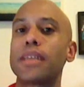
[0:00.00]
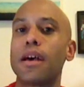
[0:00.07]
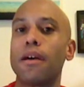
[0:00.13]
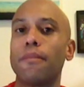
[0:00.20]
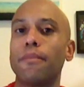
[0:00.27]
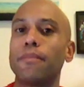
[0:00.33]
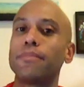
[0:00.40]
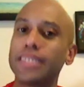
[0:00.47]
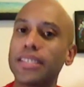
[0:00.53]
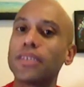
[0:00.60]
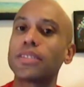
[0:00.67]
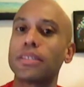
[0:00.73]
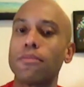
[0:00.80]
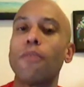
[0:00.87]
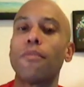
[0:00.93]

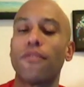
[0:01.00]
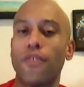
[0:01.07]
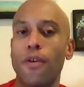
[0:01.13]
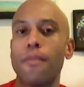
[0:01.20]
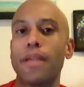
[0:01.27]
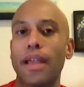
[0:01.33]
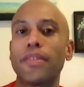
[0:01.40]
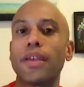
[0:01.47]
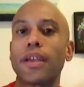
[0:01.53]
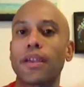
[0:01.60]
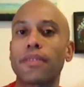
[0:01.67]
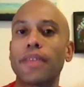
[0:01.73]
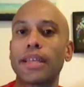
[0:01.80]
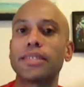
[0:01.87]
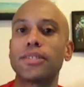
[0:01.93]
still some homophobia, I
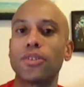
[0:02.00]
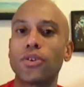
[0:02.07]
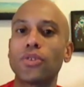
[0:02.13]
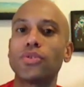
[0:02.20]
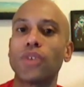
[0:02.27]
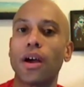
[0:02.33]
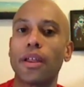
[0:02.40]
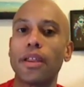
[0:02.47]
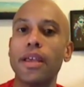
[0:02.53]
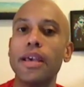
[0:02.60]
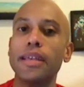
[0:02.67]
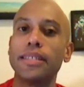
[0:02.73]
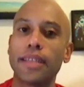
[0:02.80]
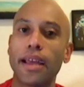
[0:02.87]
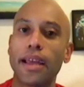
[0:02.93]
think, that still goes on
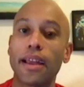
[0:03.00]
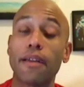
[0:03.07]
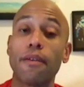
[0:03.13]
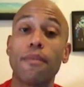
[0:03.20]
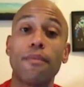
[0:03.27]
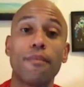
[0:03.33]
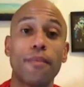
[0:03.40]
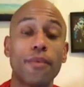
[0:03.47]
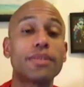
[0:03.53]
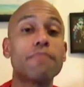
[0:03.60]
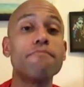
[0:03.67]
today. But it was